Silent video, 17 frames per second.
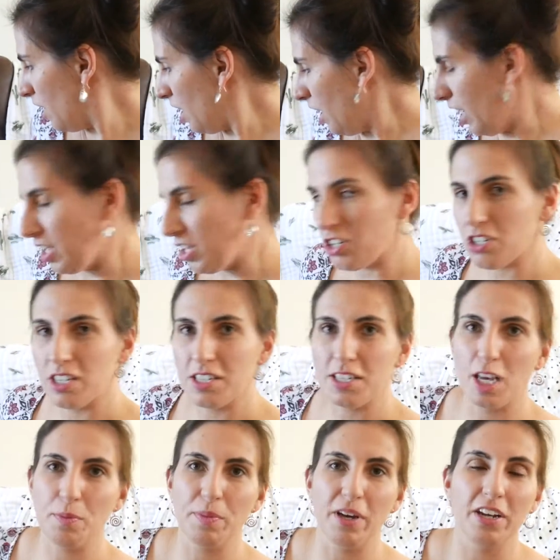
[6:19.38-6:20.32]
I usually
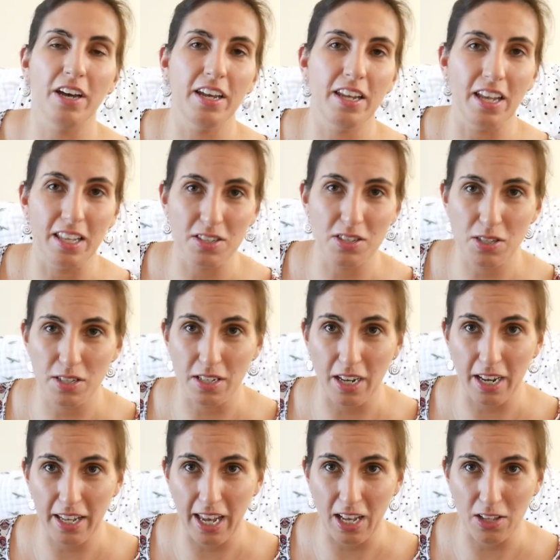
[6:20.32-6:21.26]
take my
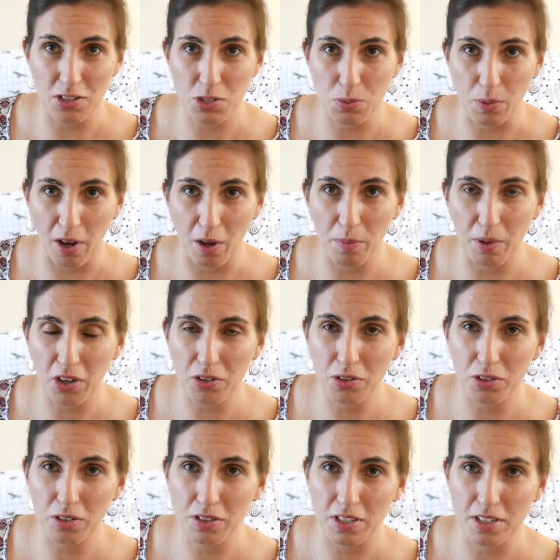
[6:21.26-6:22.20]
9-ounce swell
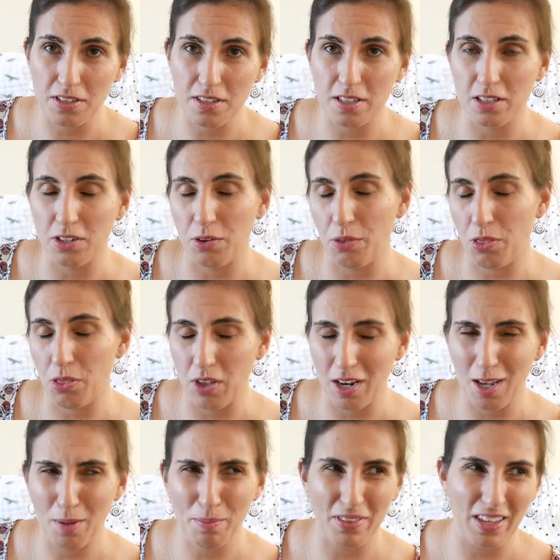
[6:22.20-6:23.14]
bottle that's a little
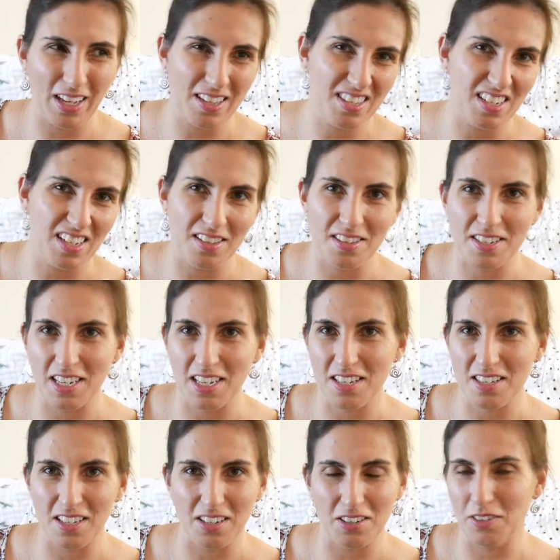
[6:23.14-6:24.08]
thinner, but that's
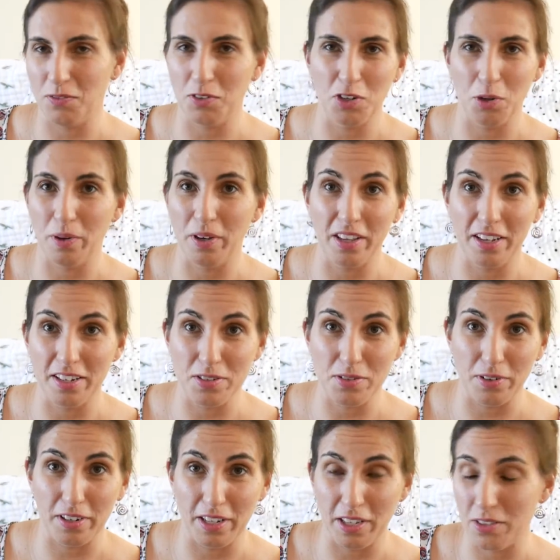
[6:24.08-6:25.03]
downstairs. I don't even know where that
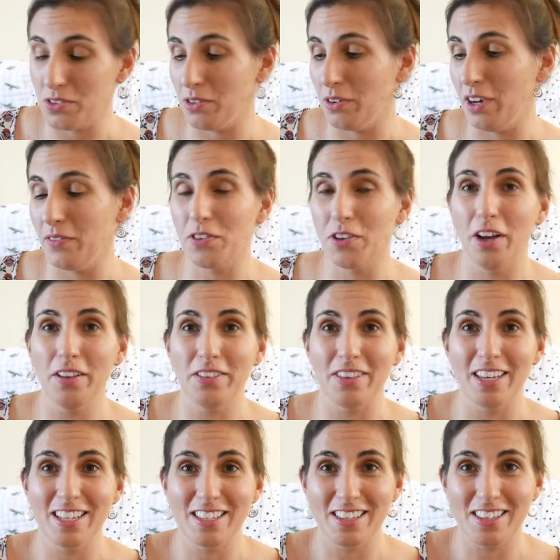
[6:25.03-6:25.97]
is right now. So I've
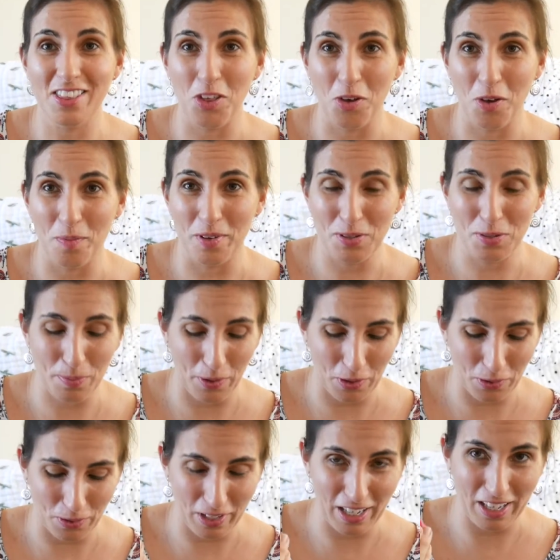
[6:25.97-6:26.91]
got this thermos
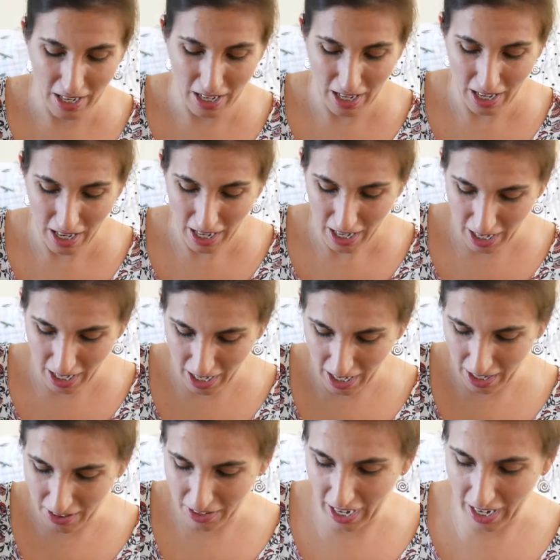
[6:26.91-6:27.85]
bottle here,
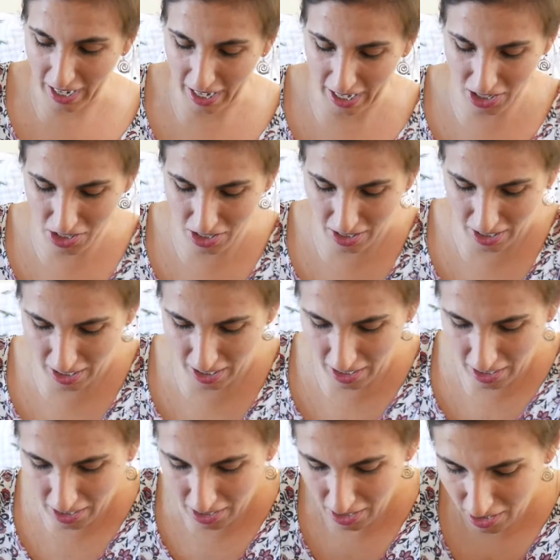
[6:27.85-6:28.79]
and that actually
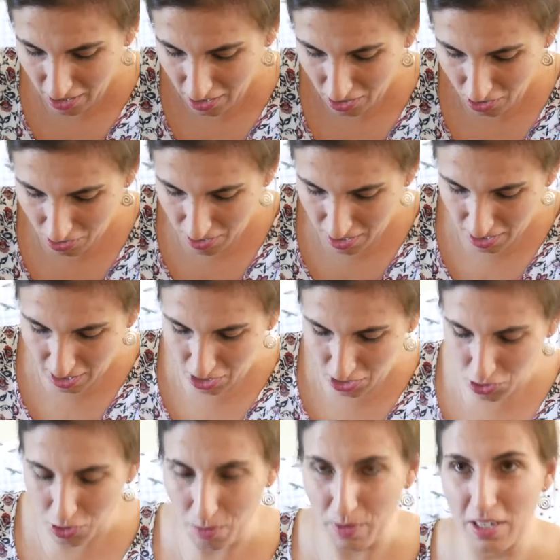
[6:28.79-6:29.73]
goes in there
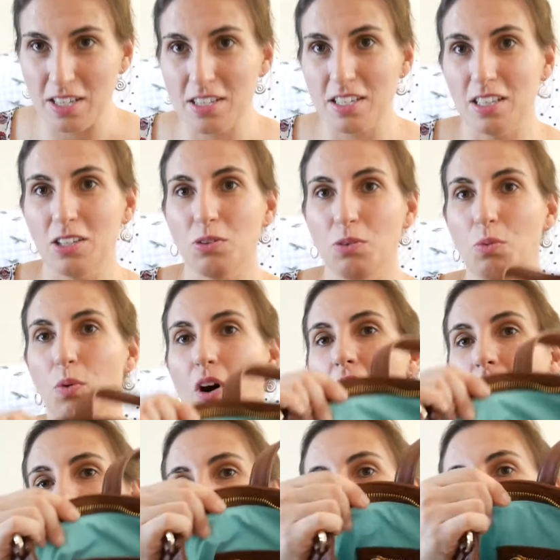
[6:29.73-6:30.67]
too, but it's a little
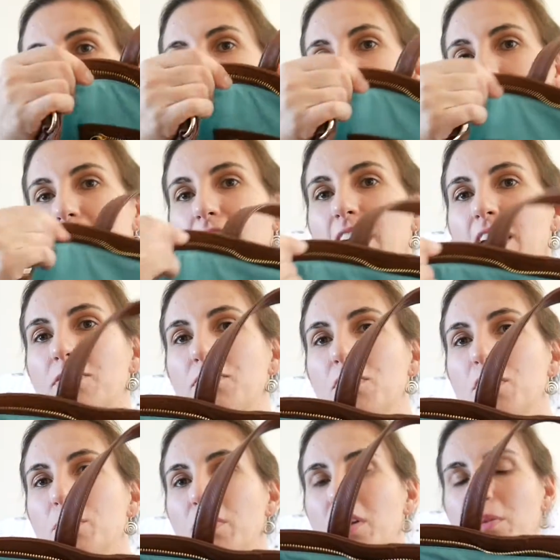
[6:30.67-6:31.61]
wide, okay, for
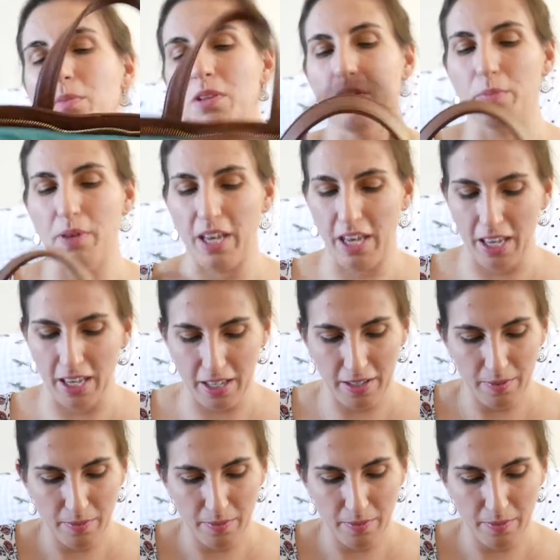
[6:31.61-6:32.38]
the bottom of the bag.